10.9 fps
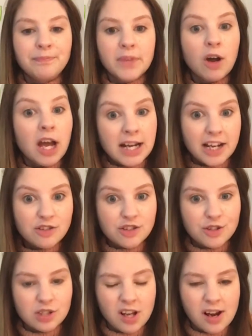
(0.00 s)
And I
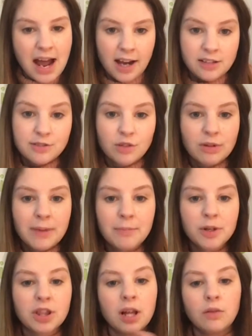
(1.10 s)
introduced long I. So
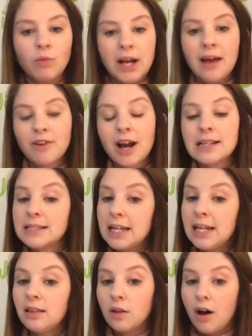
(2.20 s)
remember, though, whenever I
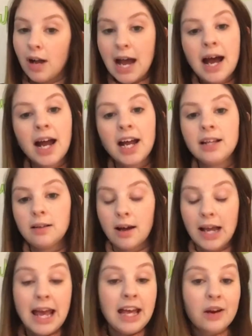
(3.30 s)
say long I, long
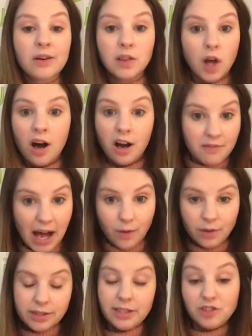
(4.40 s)
A, or long
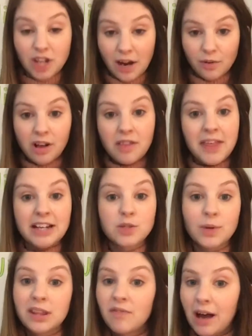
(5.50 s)
vowels in general, that is
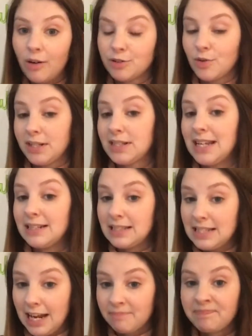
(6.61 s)
when the vowel is going to say its
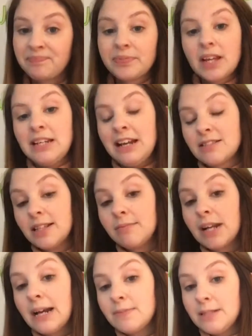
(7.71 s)
name. Now,
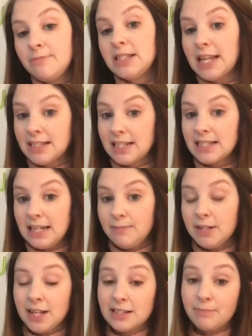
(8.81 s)
sometimes it says its name
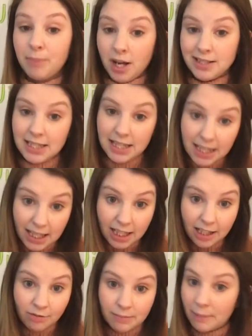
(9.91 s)
because of bossy
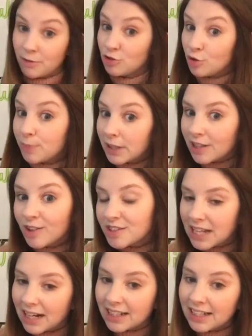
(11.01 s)
E. Remember, superhero
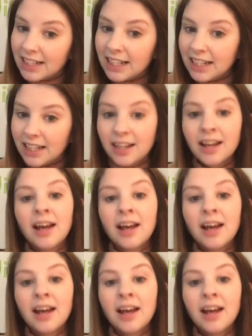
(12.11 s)
silent E.